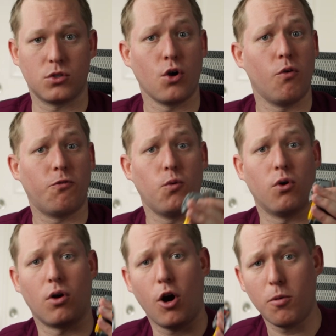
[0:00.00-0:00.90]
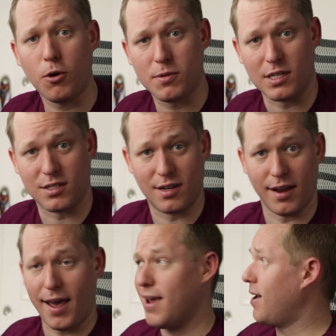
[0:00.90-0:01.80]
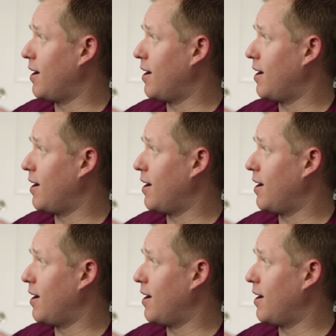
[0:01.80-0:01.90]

So for our purposes today,